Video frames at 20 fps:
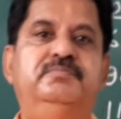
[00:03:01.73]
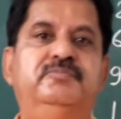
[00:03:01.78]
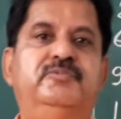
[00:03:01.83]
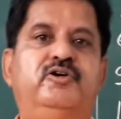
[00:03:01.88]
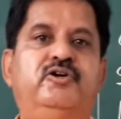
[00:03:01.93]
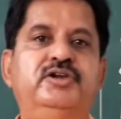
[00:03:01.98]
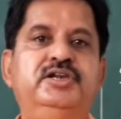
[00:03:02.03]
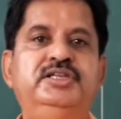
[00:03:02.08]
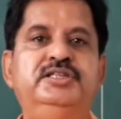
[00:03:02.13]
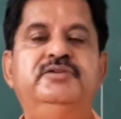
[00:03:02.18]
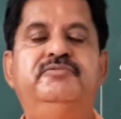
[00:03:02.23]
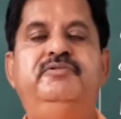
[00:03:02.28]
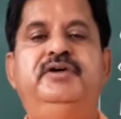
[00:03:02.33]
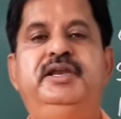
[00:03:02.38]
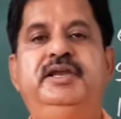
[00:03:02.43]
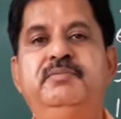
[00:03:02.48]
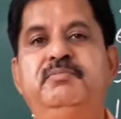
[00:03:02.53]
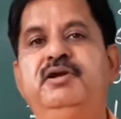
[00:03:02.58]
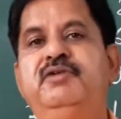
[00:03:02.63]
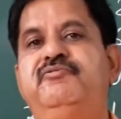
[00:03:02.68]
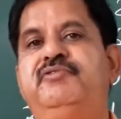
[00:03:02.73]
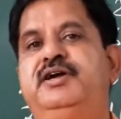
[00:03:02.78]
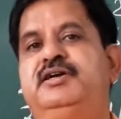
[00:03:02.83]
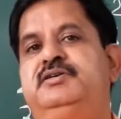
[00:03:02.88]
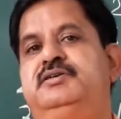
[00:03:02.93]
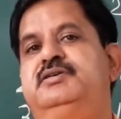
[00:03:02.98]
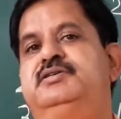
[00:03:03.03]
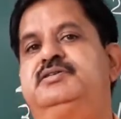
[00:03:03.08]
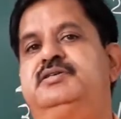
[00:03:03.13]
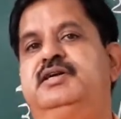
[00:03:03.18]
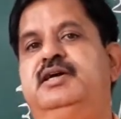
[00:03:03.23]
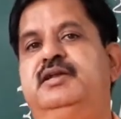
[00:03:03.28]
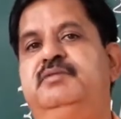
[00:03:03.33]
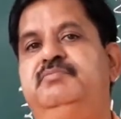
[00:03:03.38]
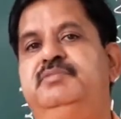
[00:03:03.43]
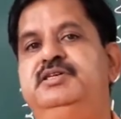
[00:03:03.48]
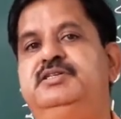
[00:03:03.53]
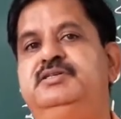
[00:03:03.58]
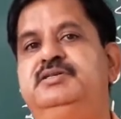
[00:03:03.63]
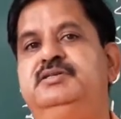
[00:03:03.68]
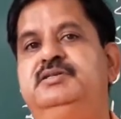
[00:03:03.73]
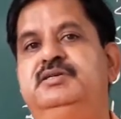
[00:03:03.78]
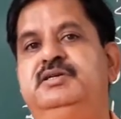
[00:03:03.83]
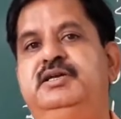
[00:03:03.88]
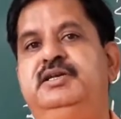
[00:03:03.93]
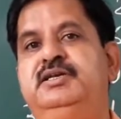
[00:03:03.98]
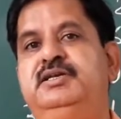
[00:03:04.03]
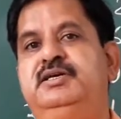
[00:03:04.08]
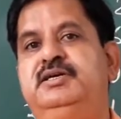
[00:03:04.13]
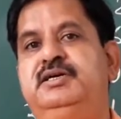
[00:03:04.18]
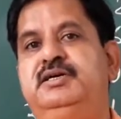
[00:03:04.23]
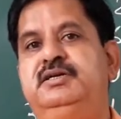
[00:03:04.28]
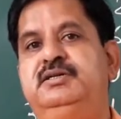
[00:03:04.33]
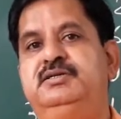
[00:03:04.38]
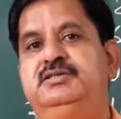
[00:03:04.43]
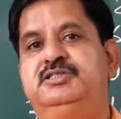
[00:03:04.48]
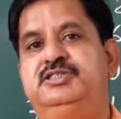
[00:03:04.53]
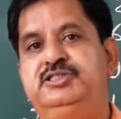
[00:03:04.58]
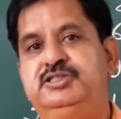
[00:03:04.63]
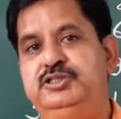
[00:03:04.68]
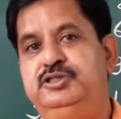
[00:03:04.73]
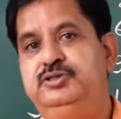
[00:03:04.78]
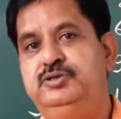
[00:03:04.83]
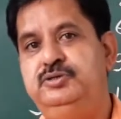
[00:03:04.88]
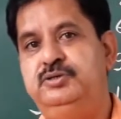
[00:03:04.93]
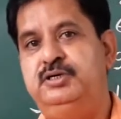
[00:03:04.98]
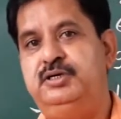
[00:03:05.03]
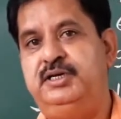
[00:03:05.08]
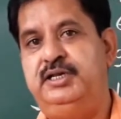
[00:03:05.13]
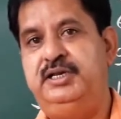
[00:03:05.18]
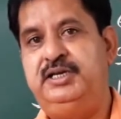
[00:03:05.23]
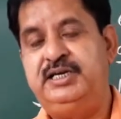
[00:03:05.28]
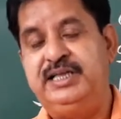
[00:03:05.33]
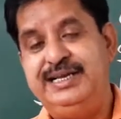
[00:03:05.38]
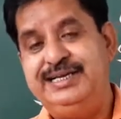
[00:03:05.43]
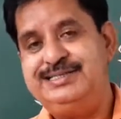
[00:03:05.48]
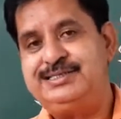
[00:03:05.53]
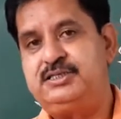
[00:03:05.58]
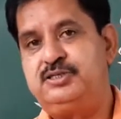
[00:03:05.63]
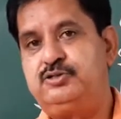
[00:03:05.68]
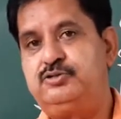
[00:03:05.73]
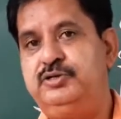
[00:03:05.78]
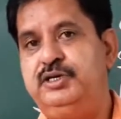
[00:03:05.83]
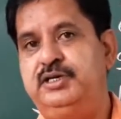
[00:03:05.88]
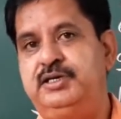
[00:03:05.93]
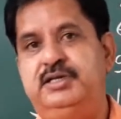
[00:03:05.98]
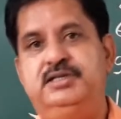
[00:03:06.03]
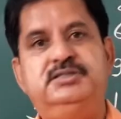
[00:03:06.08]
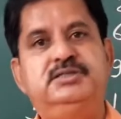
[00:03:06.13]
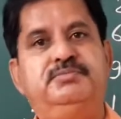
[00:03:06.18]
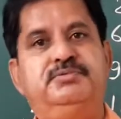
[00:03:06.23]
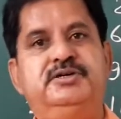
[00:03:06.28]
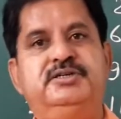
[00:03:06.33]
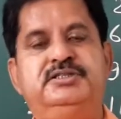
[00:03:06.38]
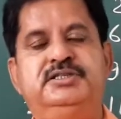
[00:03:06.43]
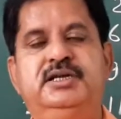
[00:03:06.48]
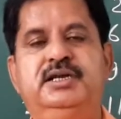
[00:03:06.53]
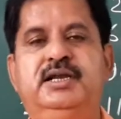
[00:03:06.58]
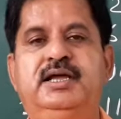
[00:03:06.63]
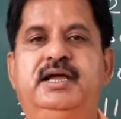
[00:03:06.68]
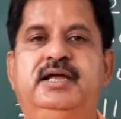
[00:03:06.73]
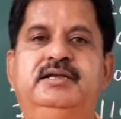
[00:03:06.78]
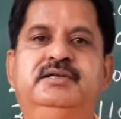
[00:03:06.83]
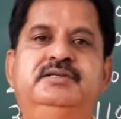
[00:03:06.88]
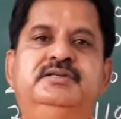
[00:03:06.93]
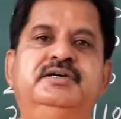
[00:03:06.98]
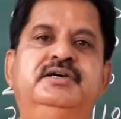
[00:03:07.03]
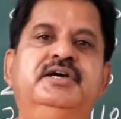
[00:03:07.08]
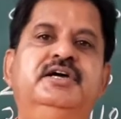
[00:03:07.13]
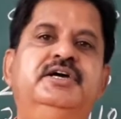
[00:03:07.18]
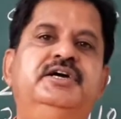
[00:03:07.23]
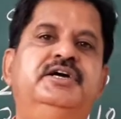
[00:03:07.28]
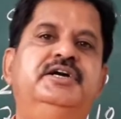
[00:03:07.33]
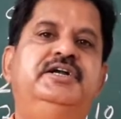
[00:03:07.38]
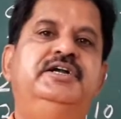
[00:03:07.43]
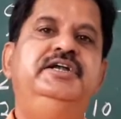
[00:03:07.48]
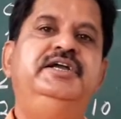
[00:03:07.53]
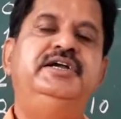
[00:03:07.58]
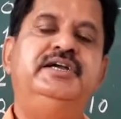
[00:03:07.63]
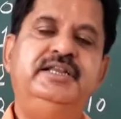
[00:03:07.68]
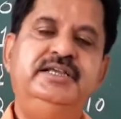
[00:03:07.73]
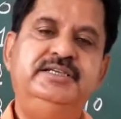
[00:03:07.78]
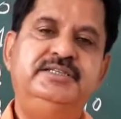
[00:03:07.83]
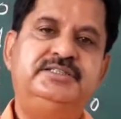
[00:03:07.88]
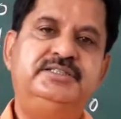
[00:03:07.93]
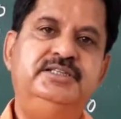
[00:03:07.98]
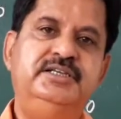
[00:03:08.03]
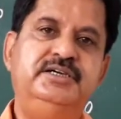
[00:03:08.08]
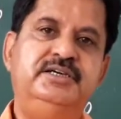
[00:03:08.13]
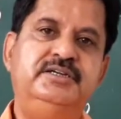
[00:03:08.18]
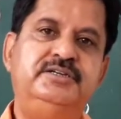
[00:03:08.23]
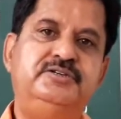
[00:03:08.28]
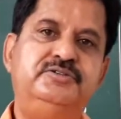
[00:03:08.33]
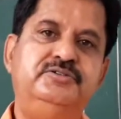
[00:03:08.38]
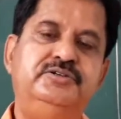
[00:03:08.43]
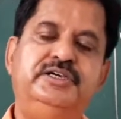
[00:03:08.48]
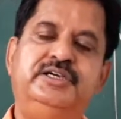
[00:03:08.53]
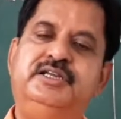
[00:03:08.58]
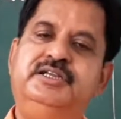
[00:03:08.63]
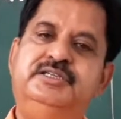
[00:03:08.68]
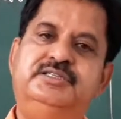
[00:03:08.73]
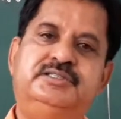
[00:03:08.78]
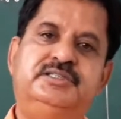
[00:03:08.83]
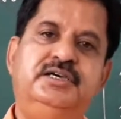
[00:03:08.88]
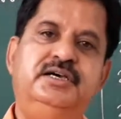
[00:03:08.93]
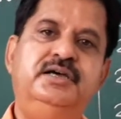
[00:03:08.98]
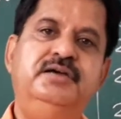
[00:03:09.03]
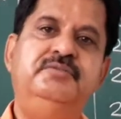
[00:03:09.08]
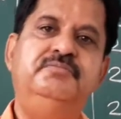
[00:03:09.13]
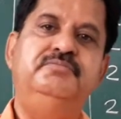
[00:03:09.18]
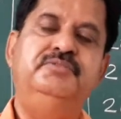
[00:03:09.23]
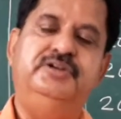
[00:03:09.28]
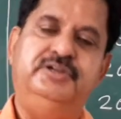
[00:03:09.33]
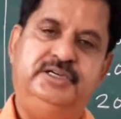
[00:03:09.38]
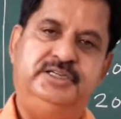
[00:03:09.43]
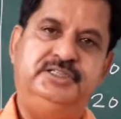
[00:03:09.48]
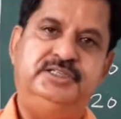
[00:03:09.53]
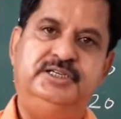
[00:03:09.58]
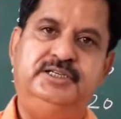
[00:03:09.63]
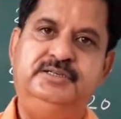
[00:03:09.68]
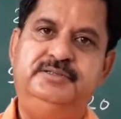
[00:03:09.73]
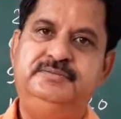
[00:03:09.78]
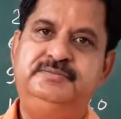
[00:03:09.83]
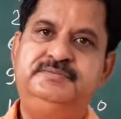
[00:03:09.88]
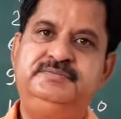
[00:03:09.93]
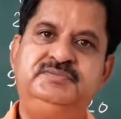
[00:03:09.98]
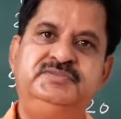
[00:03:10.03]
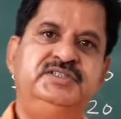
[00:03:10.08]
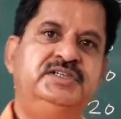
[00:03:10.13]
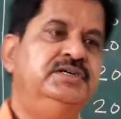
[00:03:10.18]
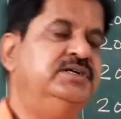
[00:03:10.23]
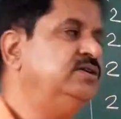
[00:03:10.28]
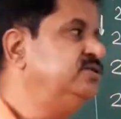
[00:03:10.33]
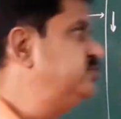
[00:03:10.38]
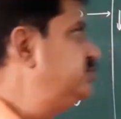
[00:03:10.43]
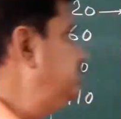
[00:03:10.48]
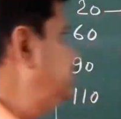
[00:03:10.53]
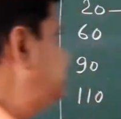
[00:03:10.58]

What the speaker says: only the variable factors can be increased to increase the production and decrease to decrease the production. So you